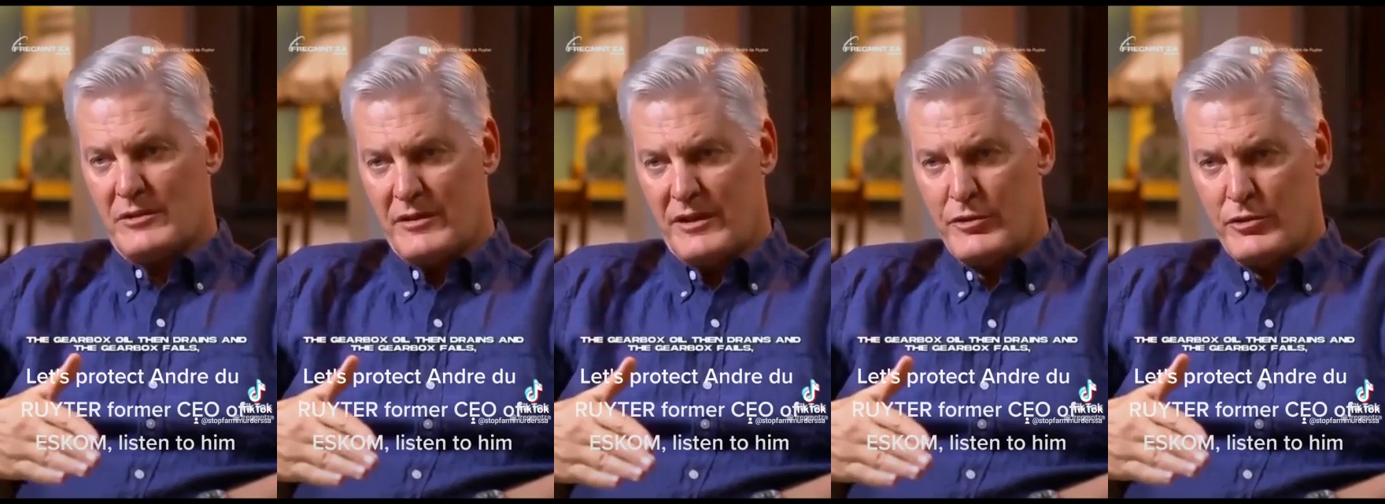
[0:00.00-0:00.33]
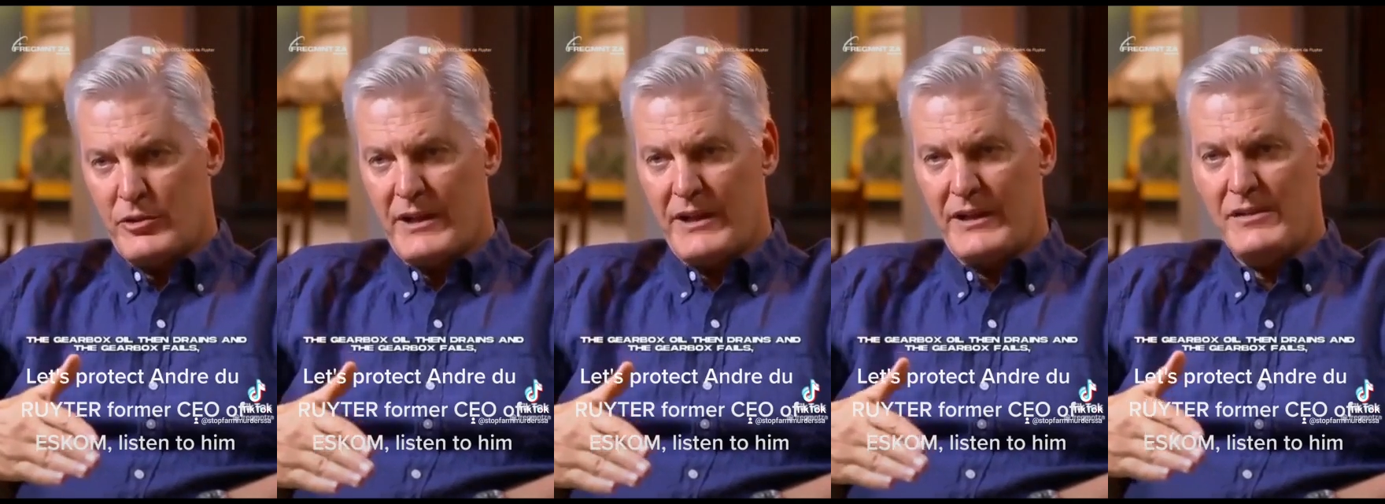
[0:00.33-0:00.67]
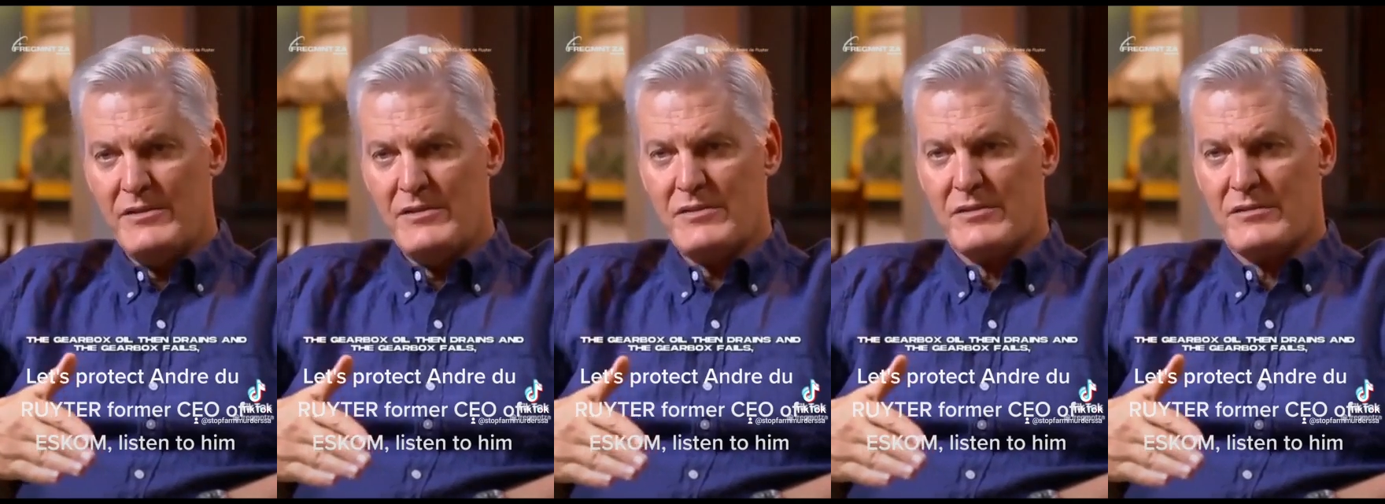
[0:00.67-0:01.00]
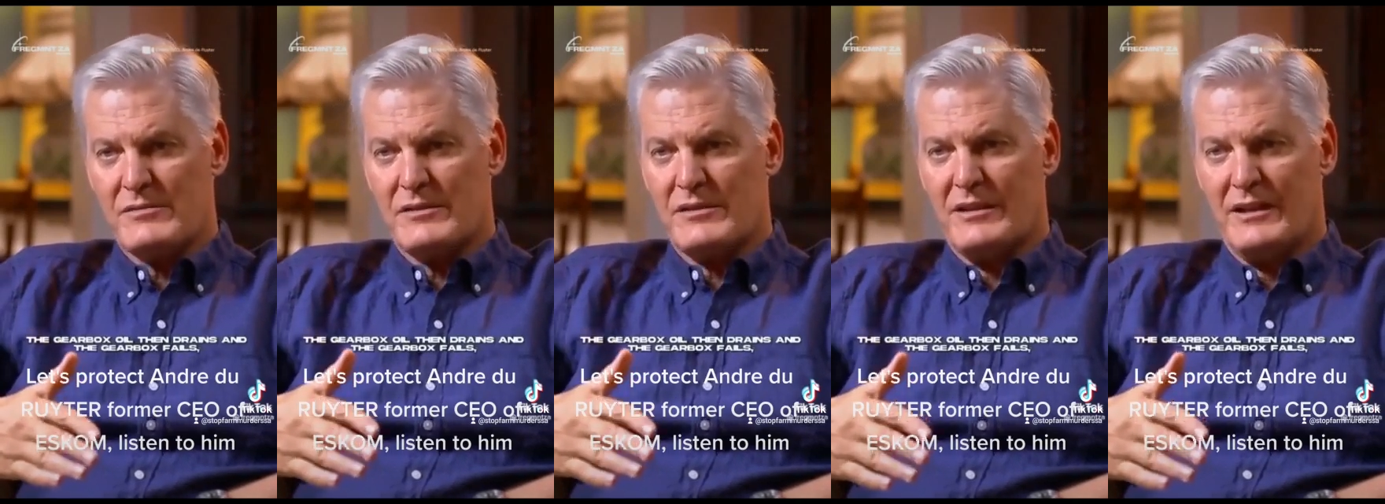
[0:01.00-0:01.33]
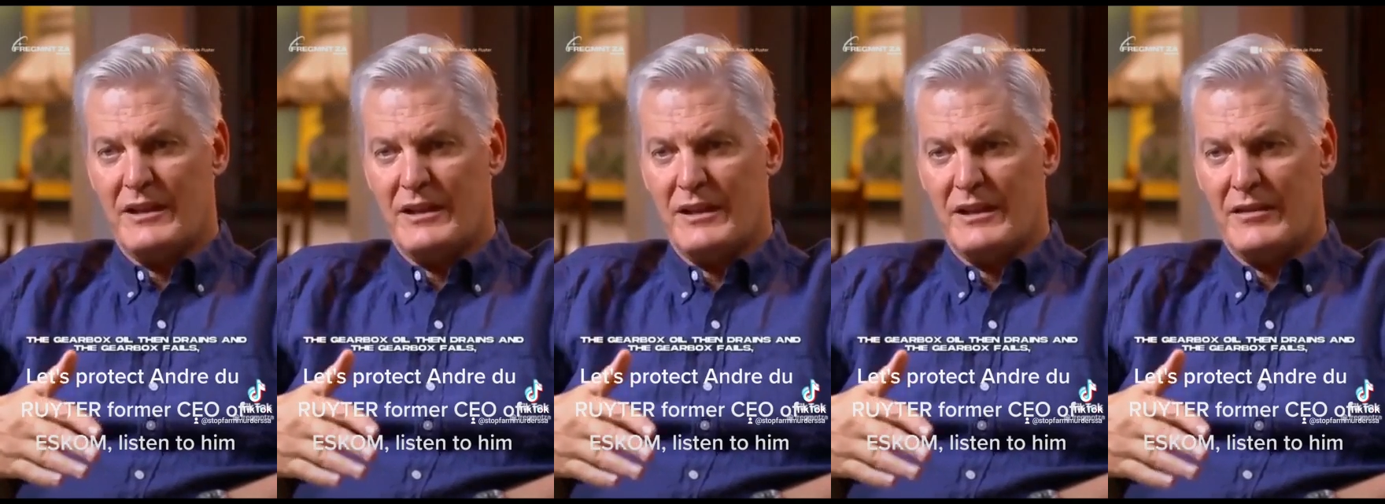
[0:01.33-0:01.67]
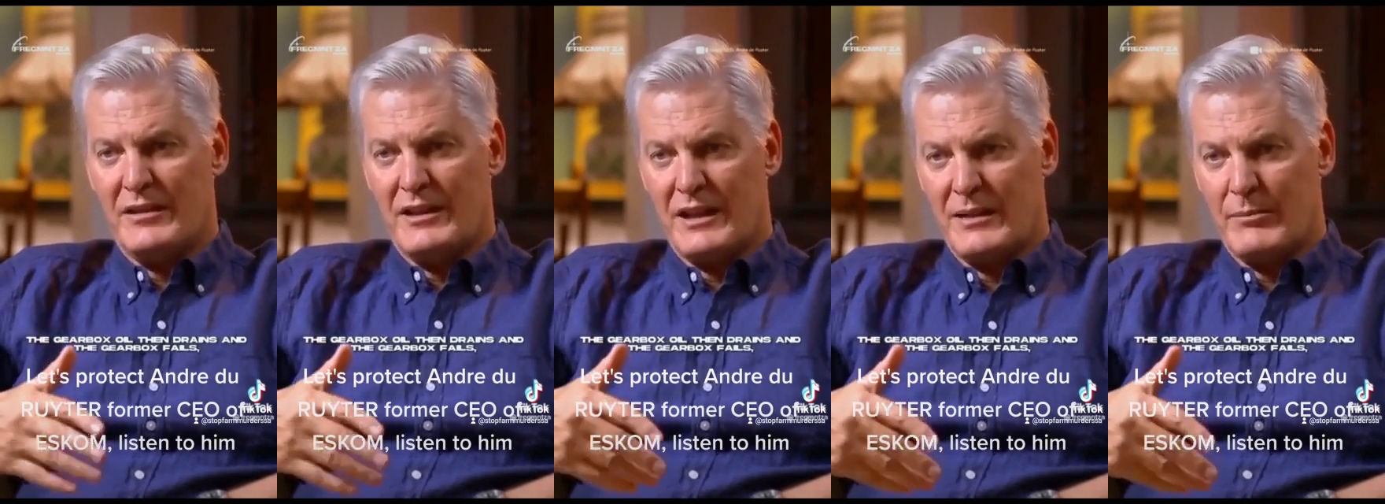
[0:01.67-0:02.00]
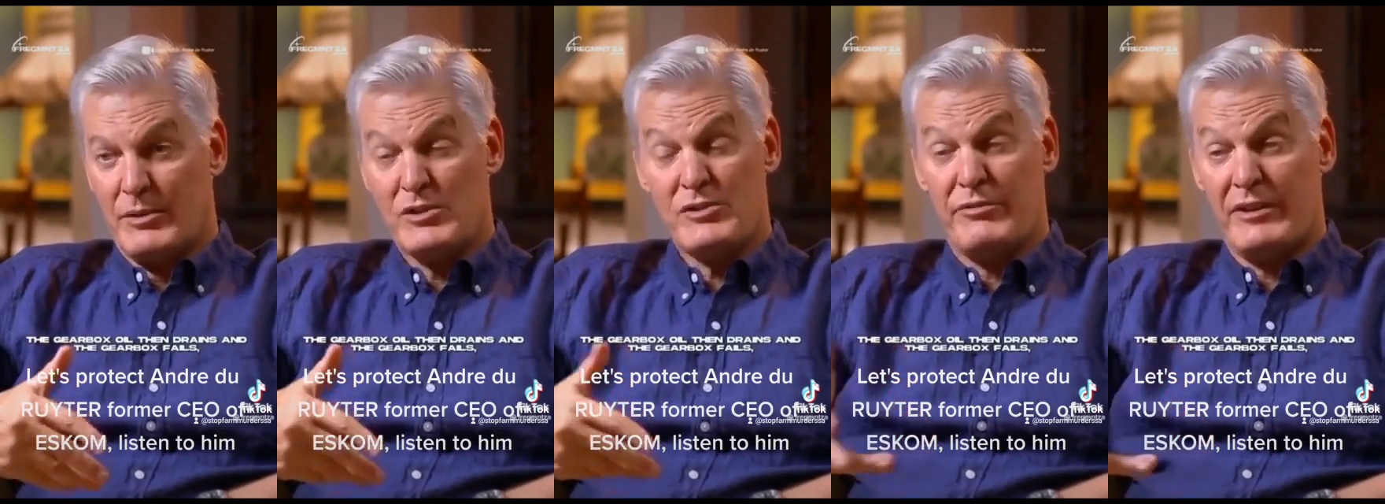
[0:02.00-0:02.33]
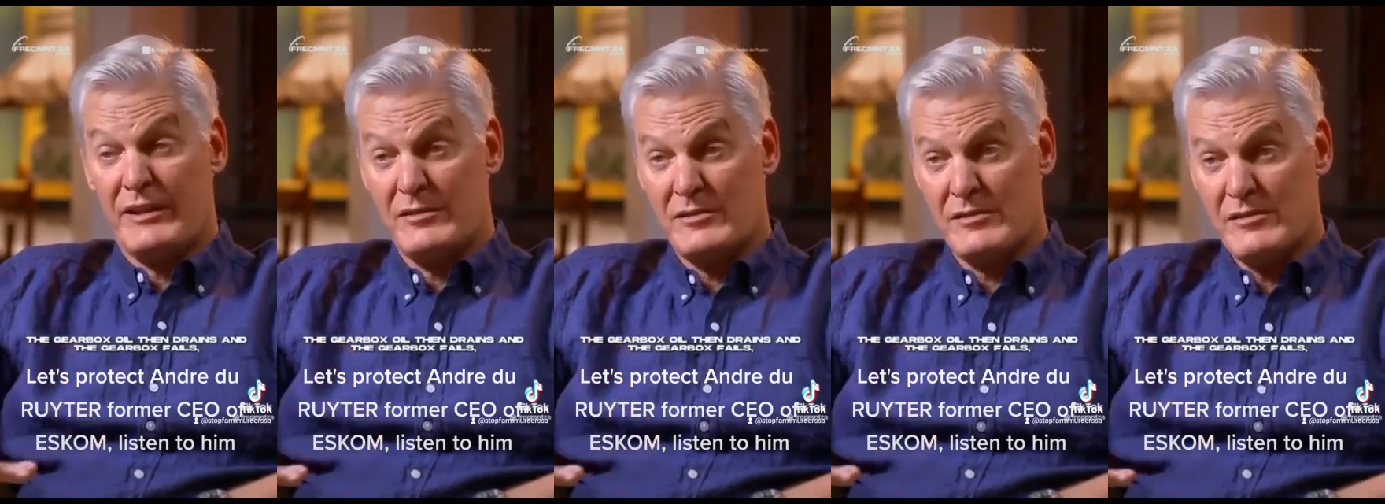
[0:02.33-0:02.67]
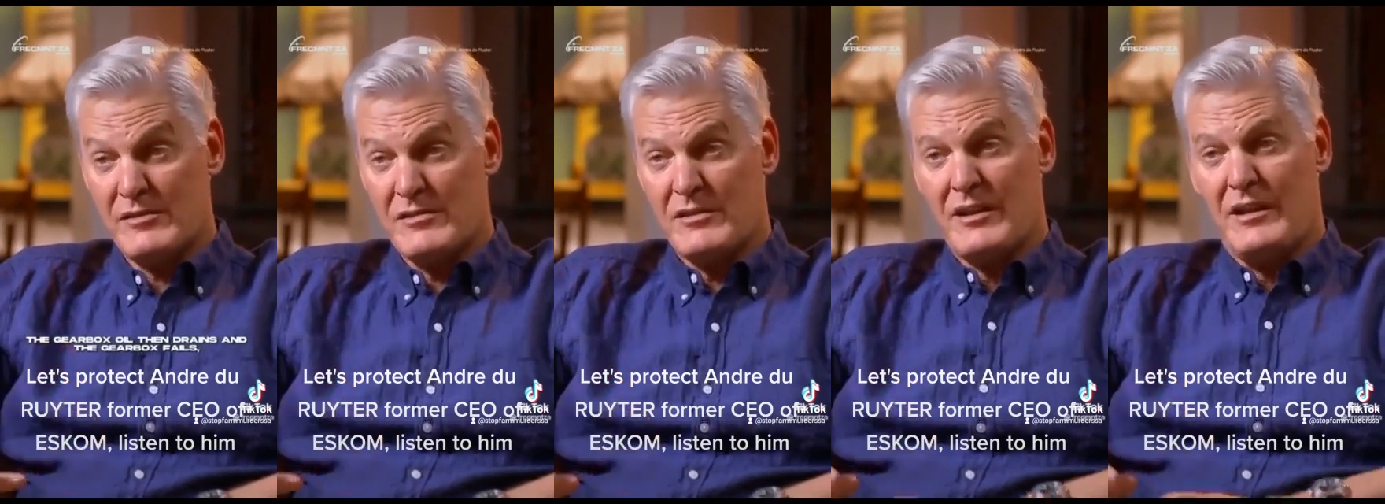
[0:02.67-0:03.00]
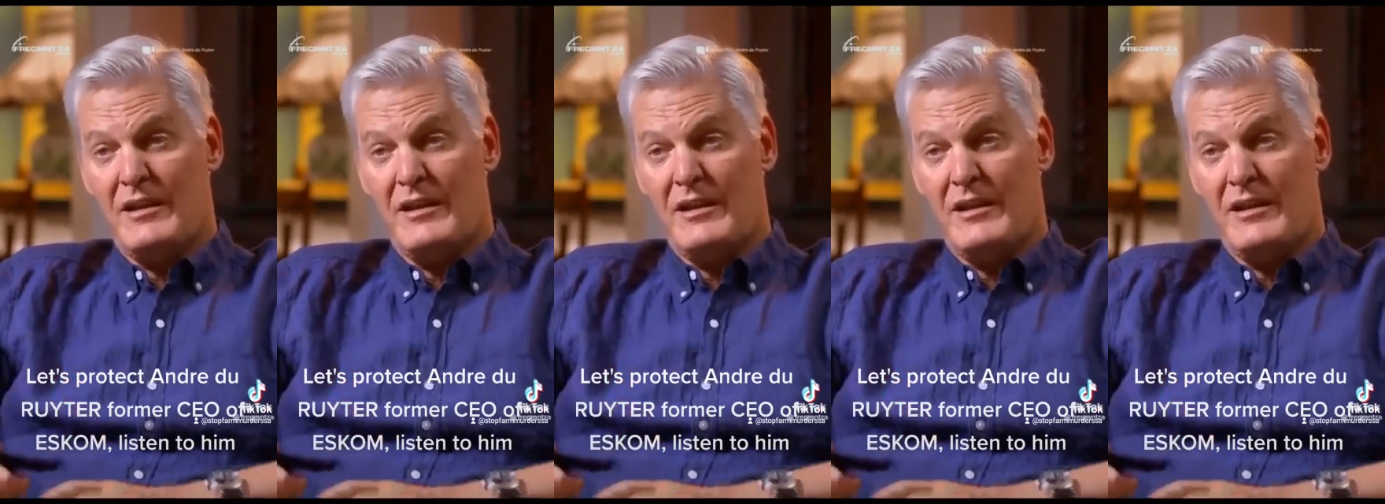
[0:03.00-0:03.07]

then drains and the gearbox fails,